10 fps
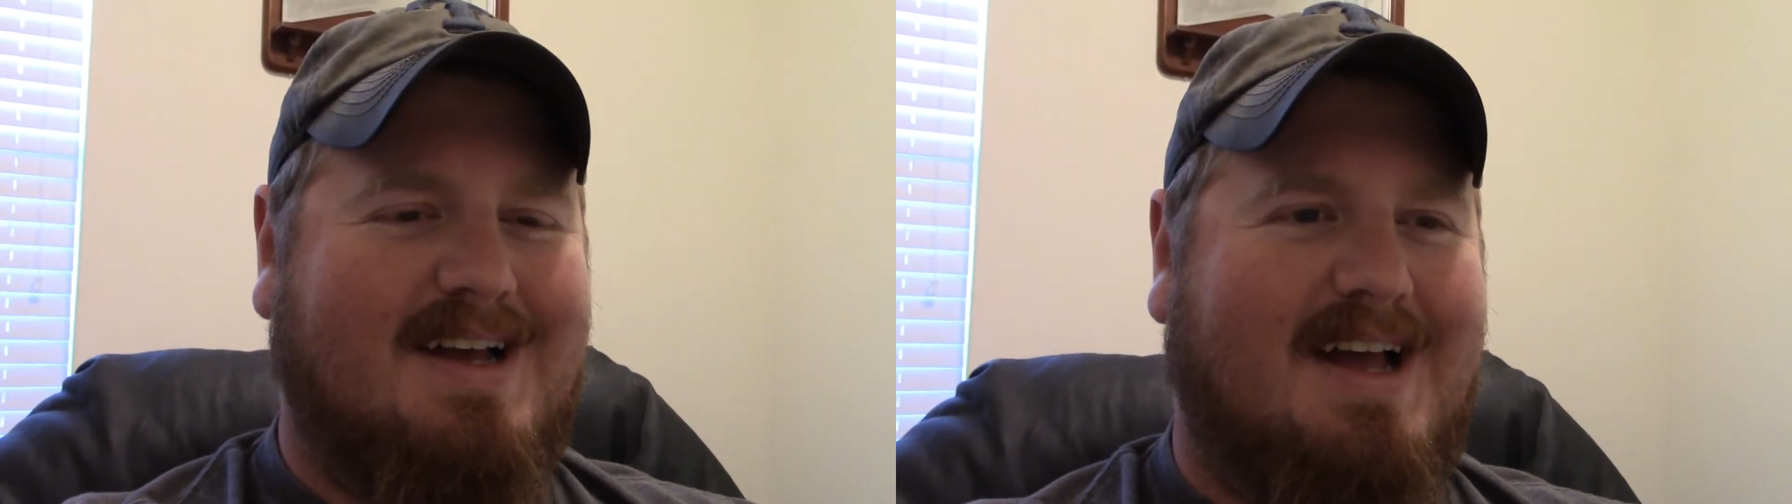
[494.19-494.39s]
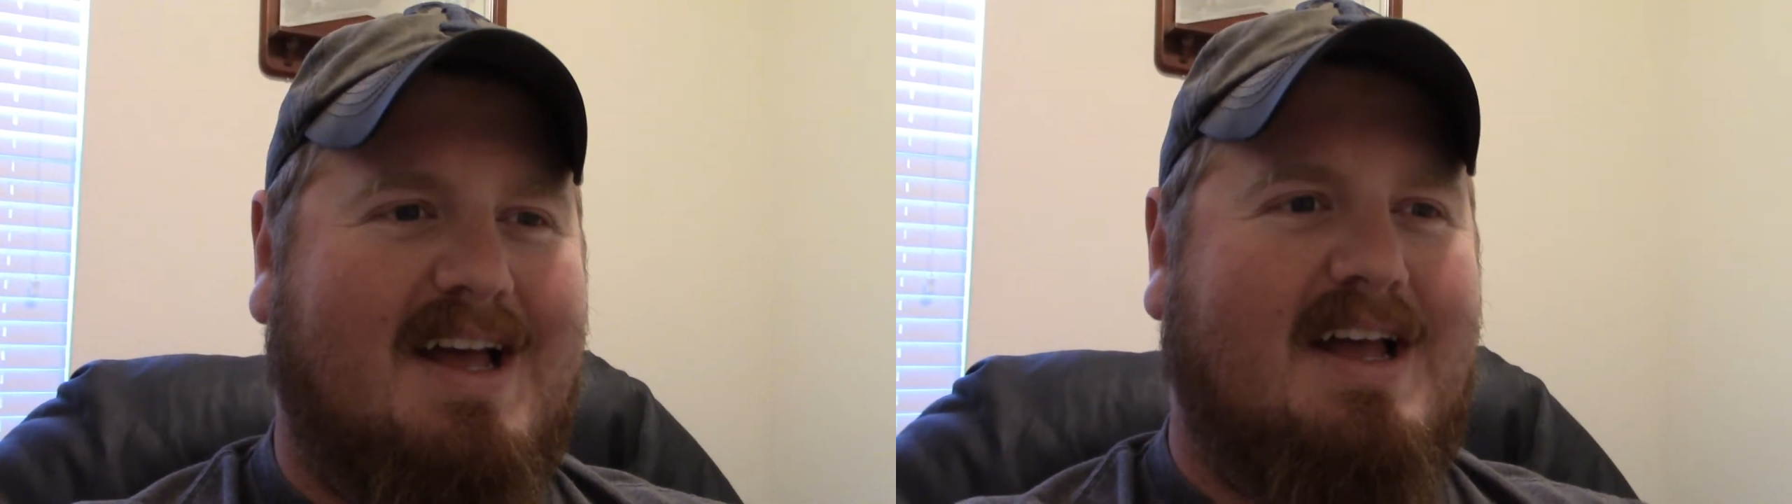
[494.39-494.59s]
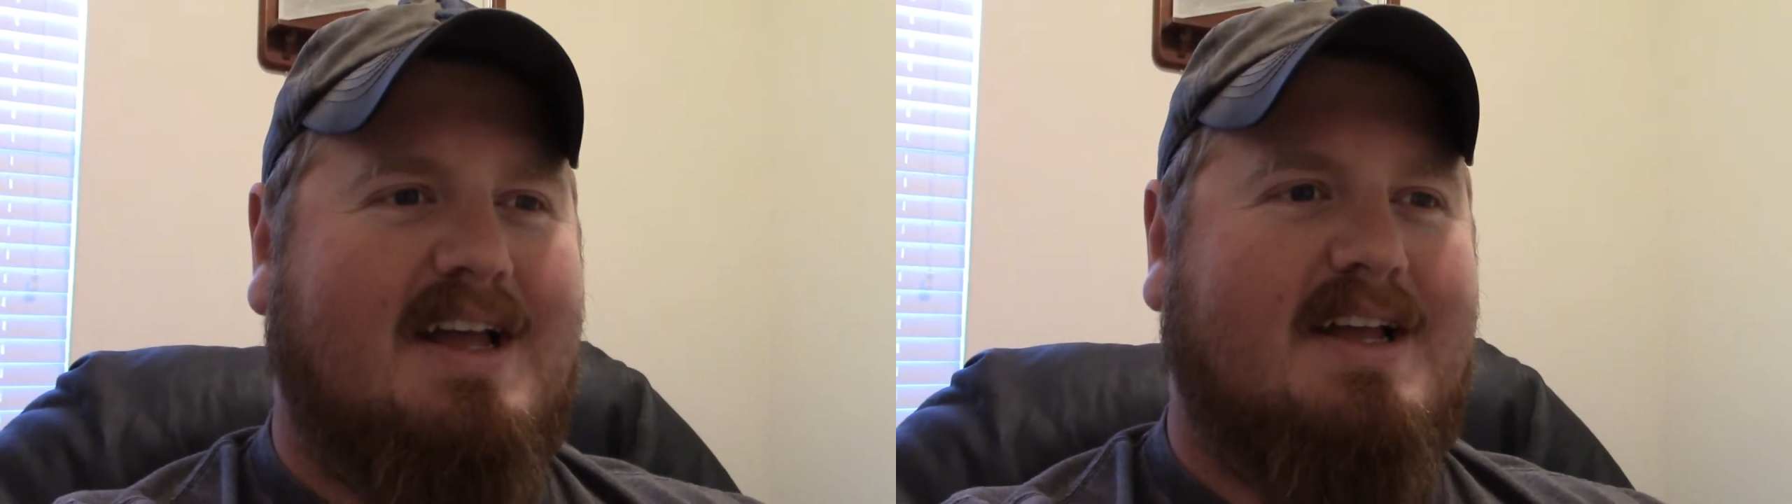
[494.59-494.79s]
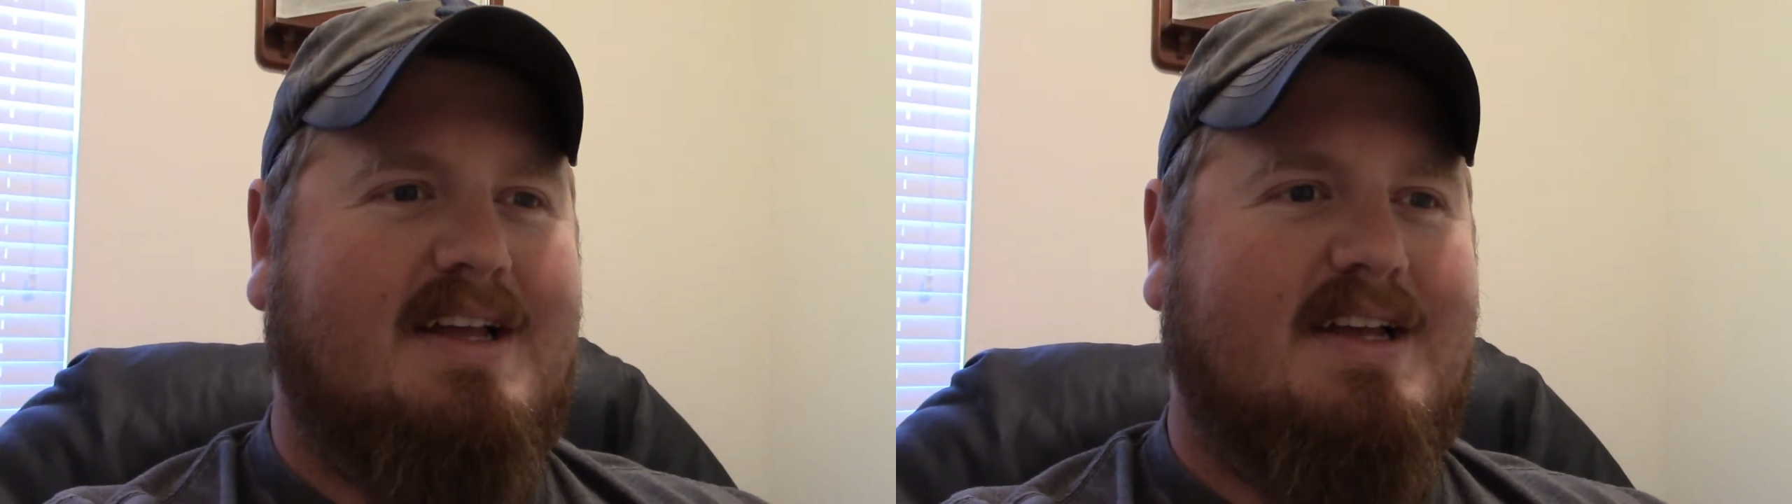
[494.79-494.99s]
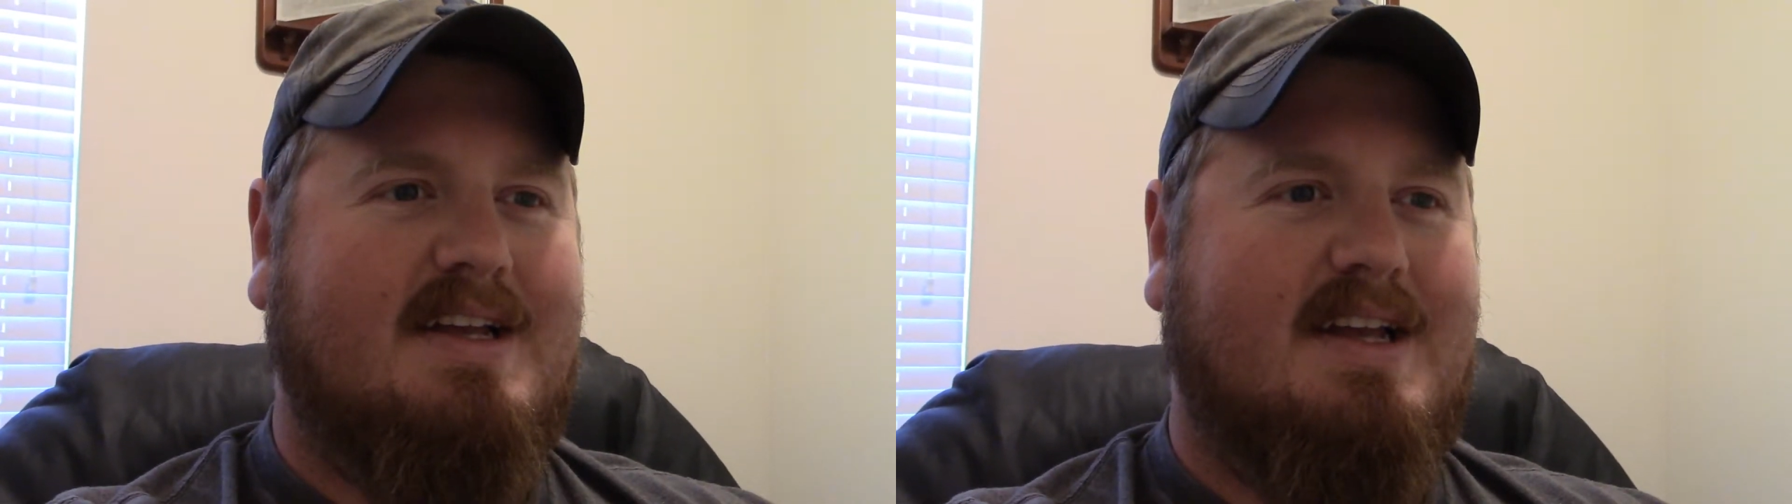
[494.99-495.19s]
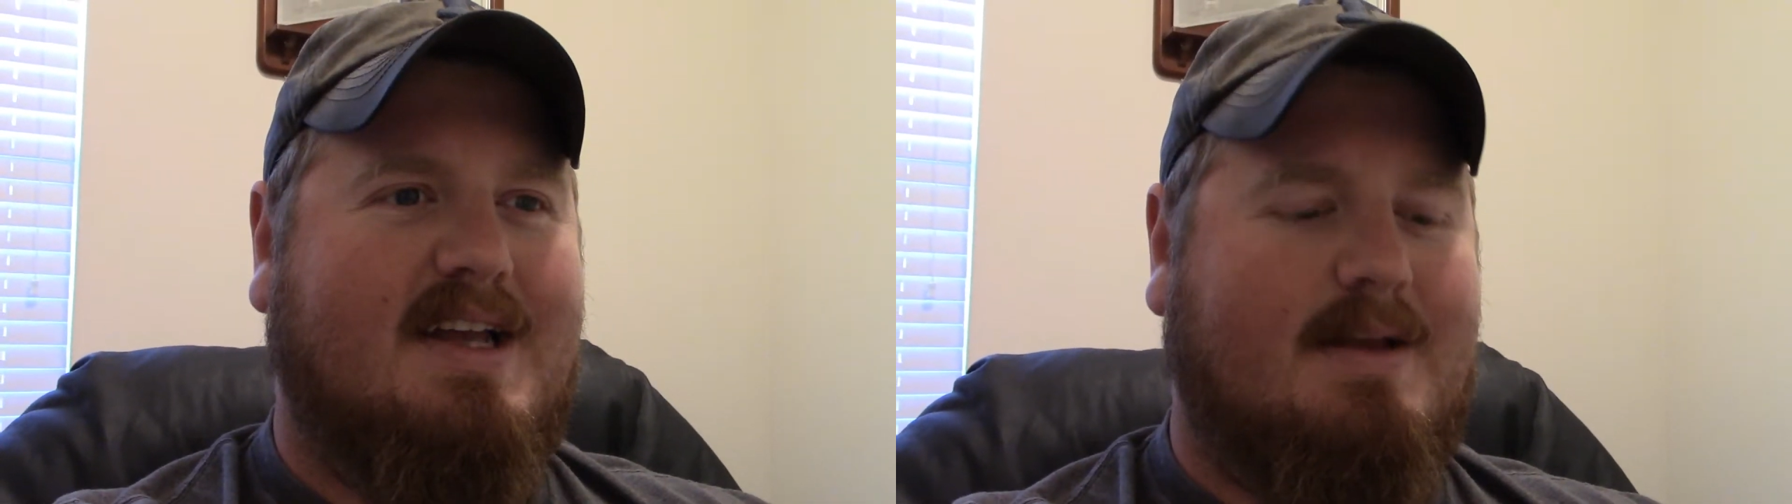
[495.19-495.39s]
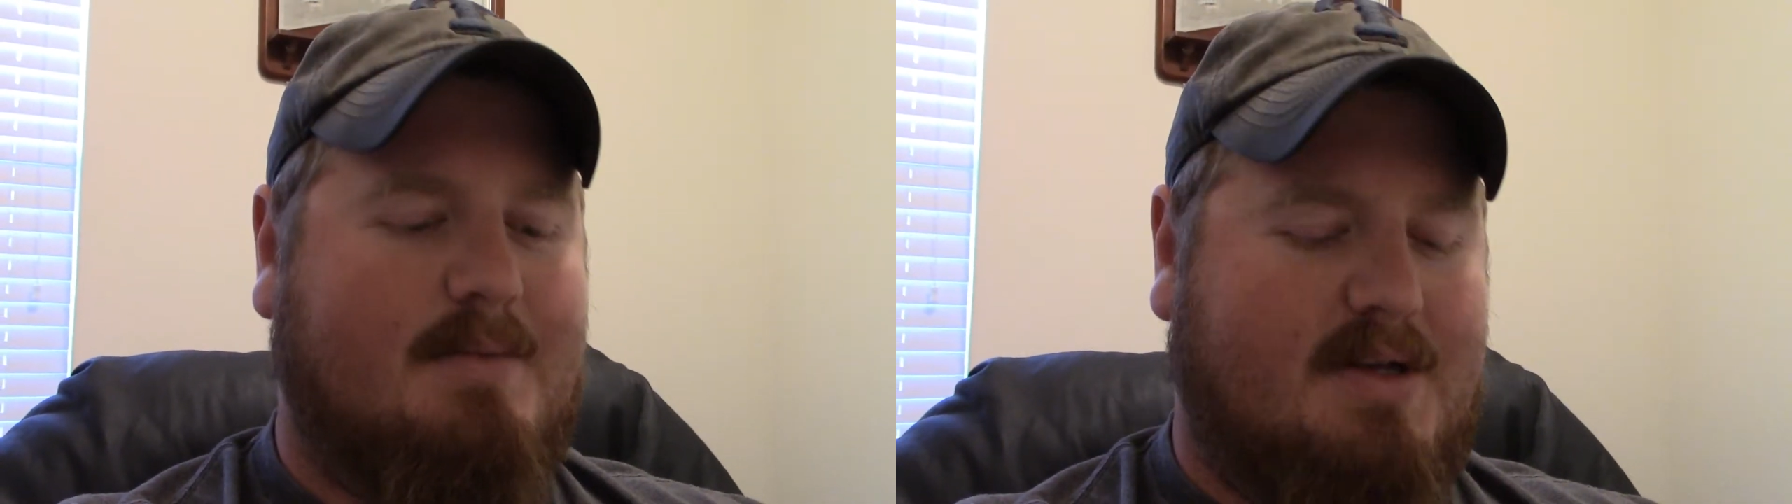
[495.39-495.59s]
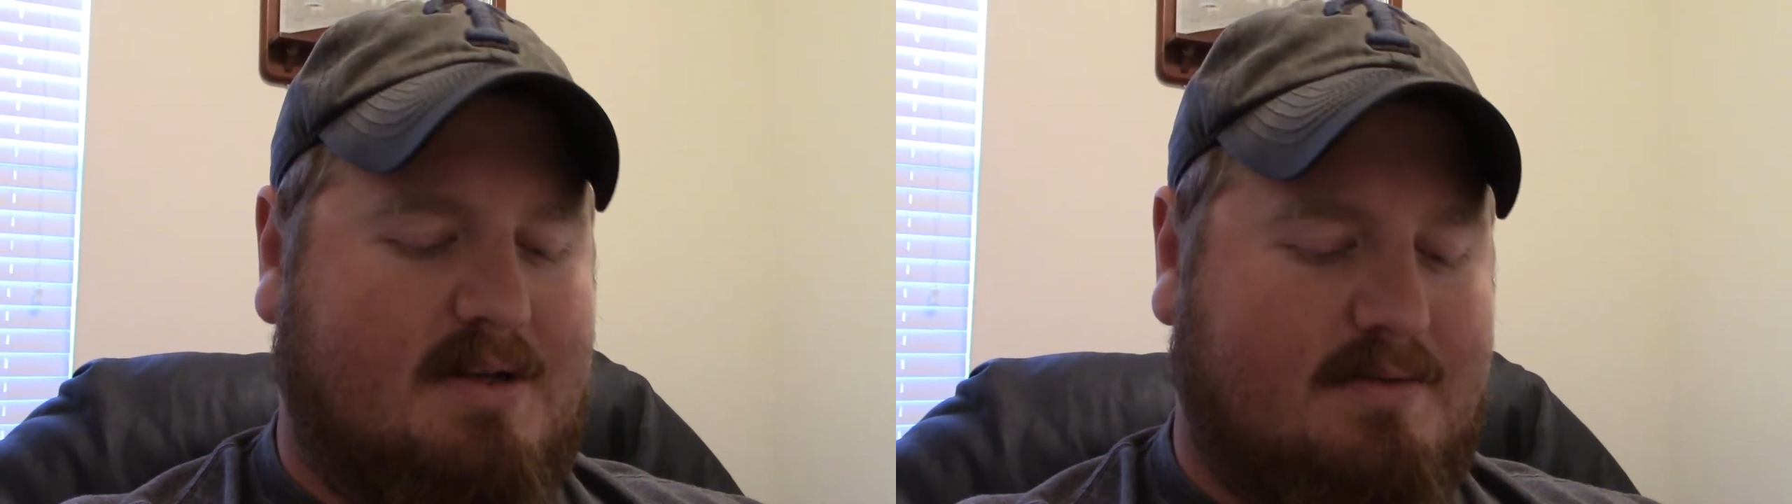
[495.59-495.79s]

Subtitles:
I am